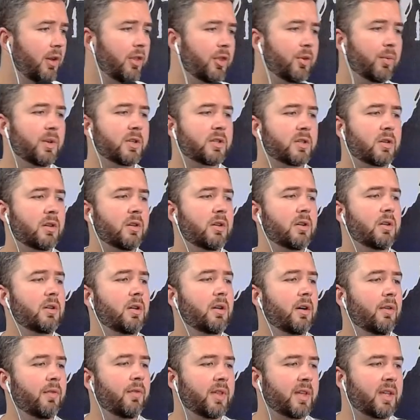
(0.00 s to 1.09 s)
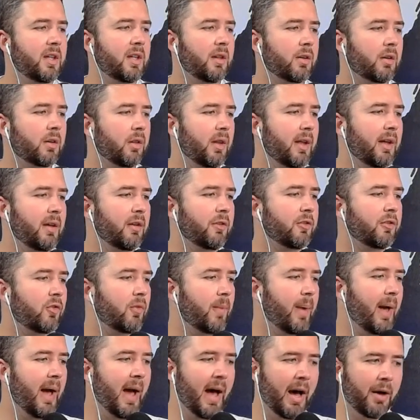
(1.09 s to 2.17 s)
The Return of the Killer Klowns
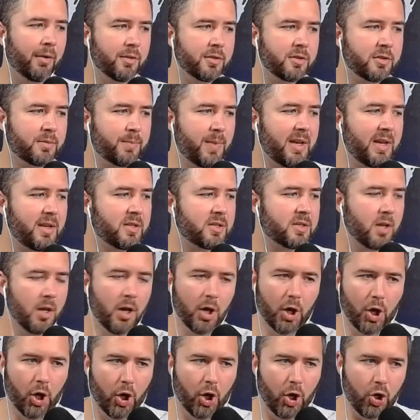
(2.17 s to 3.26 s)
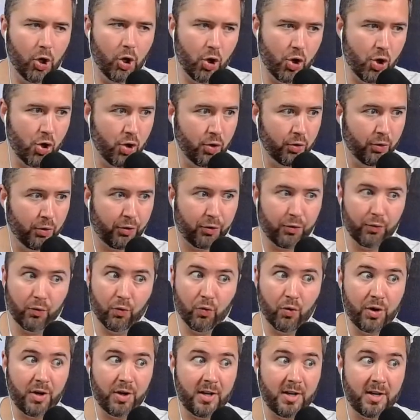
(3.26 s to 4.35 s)
from Outer Space in
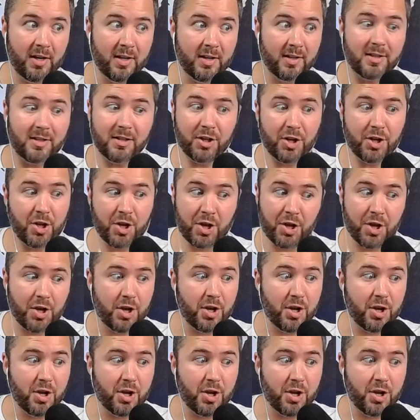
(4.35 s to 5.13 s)
3D.